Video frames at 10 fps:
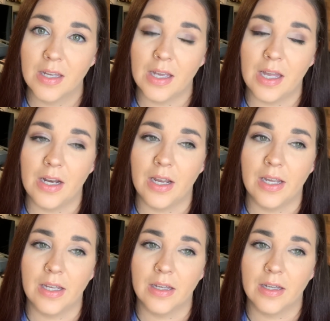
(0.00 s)
And
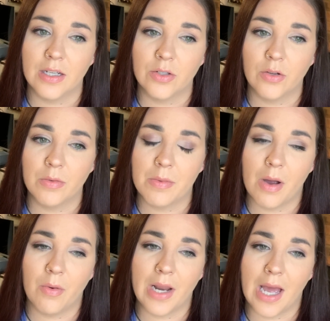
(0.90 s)
I, I told him about
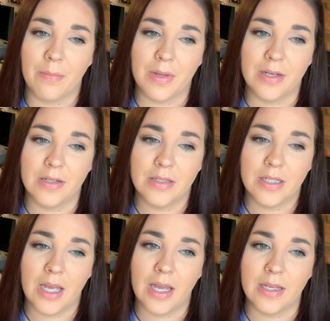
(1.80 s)
what happened
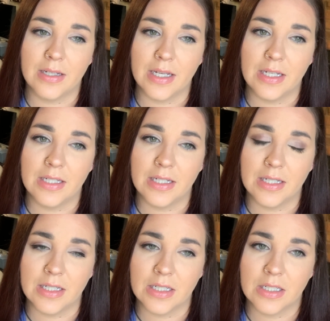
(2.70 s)
and I
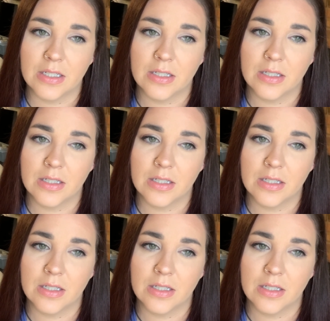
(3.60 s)
didn't